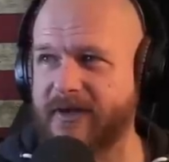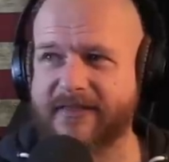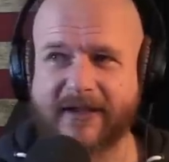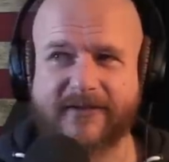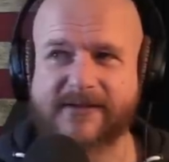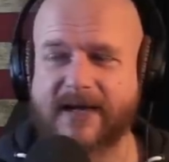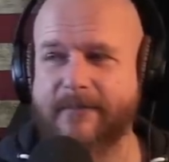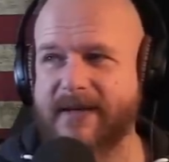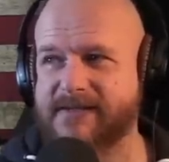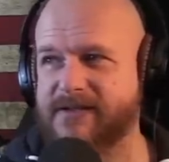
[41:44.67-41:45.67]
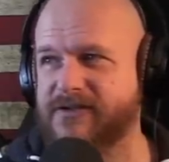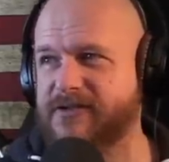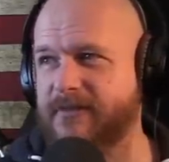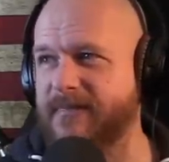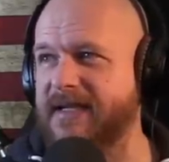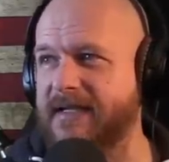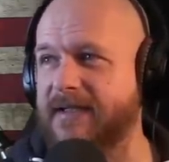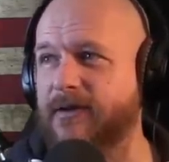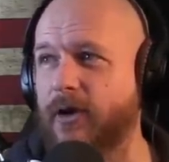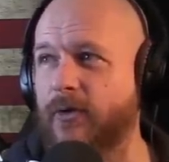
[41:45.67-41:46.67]
I think this got messaged to me
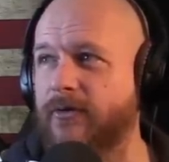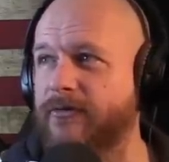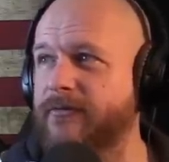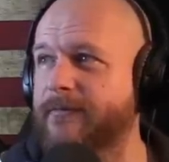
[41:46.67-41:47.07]
in locals.